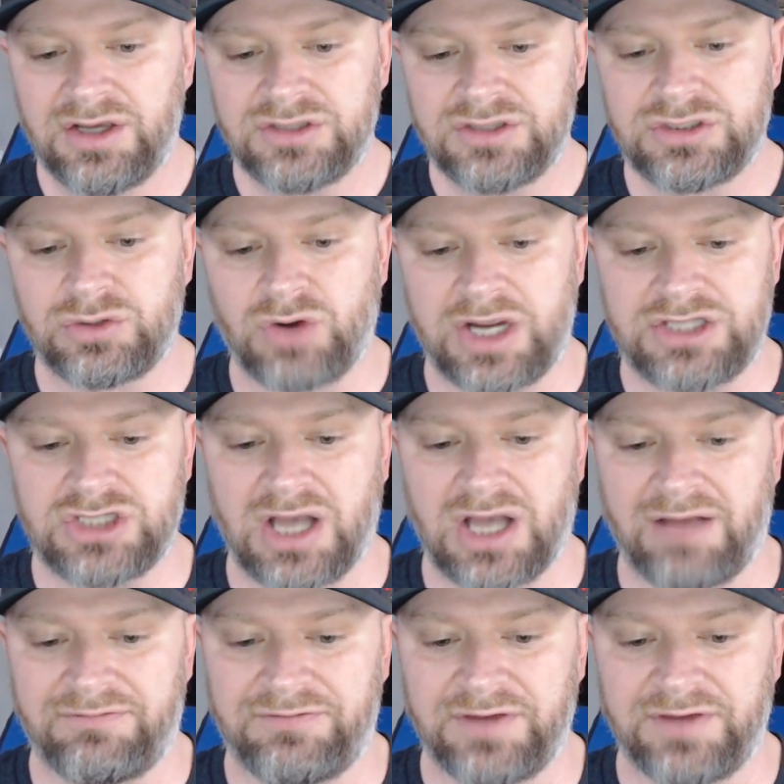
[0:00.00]
So great
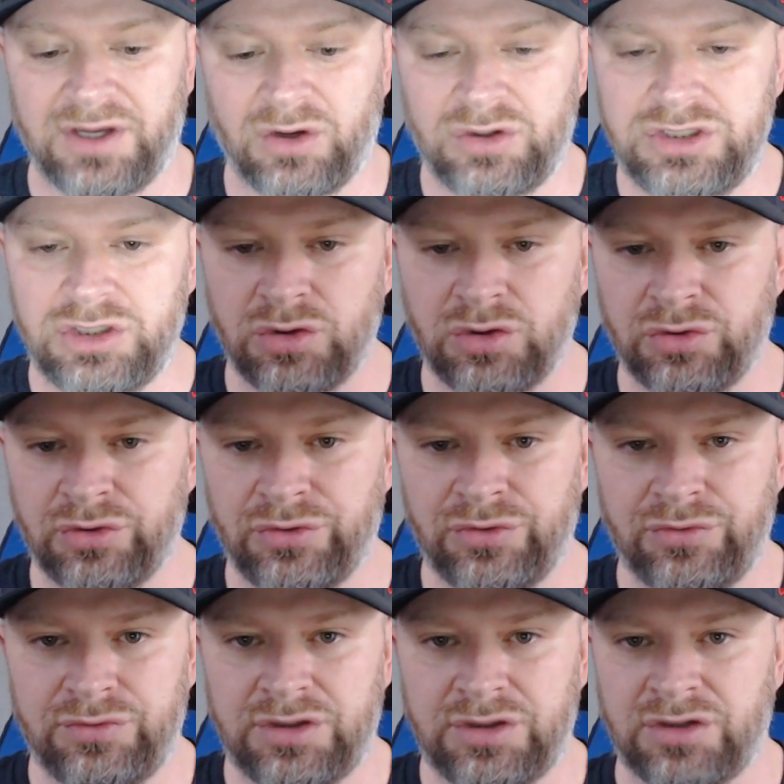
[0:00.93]
job, Phil. You're,